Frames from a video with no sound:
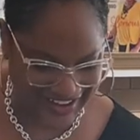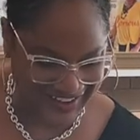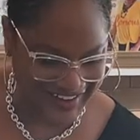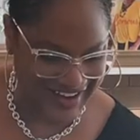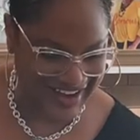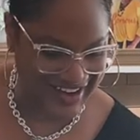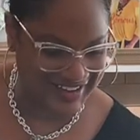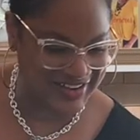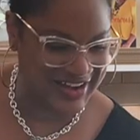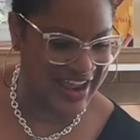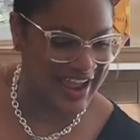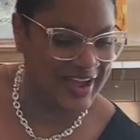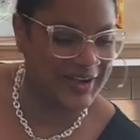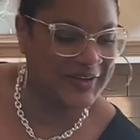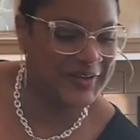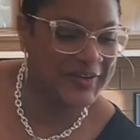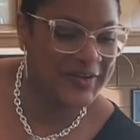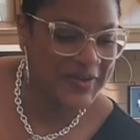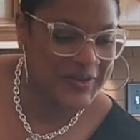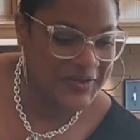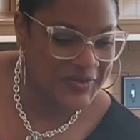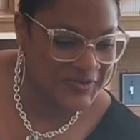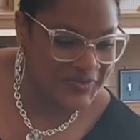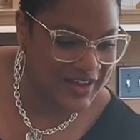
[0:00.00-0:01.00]
right, now,
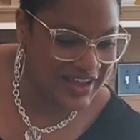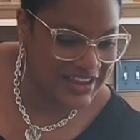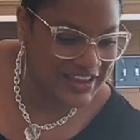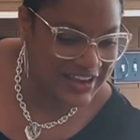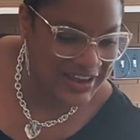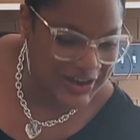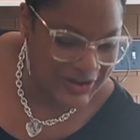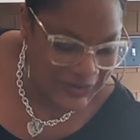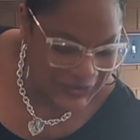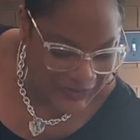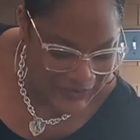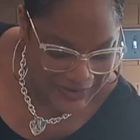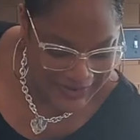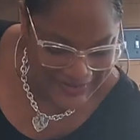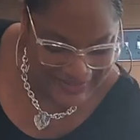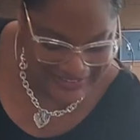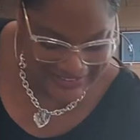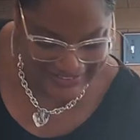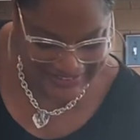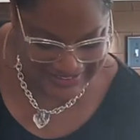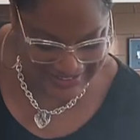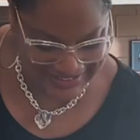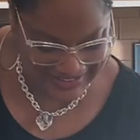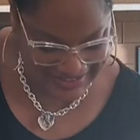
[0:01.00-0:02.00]
while our oil
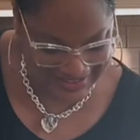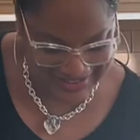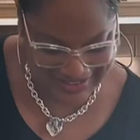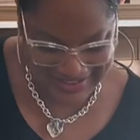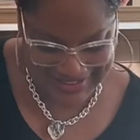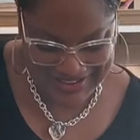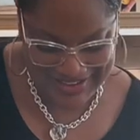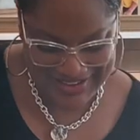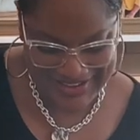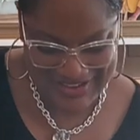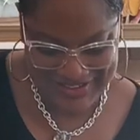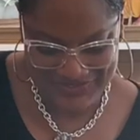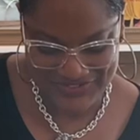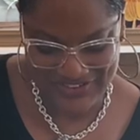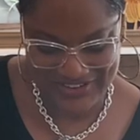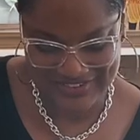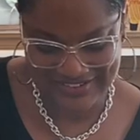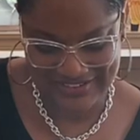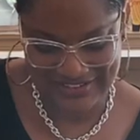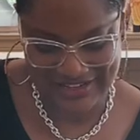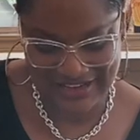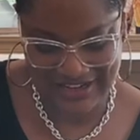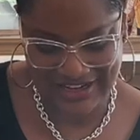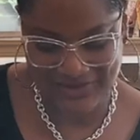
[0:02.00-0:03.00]
is heating,
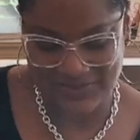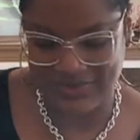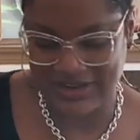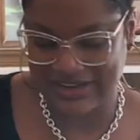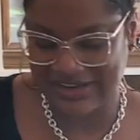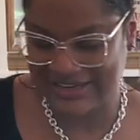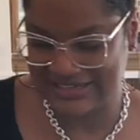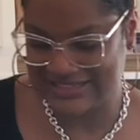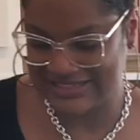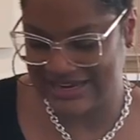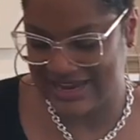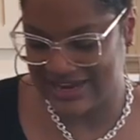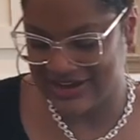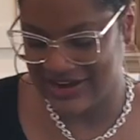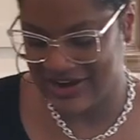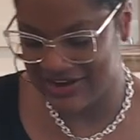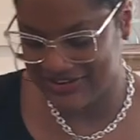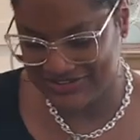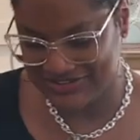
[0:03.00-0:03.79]
finishing heating, we're gonna take our